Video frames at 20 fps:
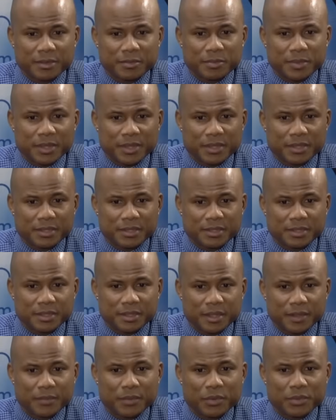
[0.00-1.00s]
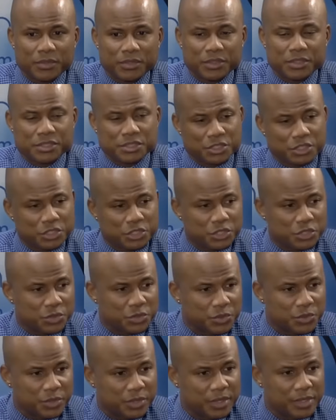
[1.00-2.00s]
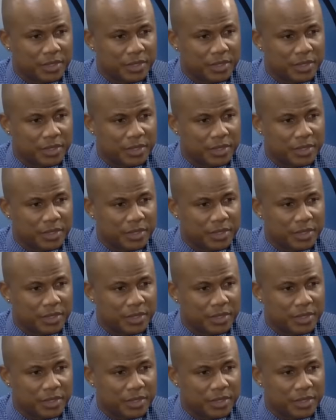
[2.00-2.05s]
debate about this issue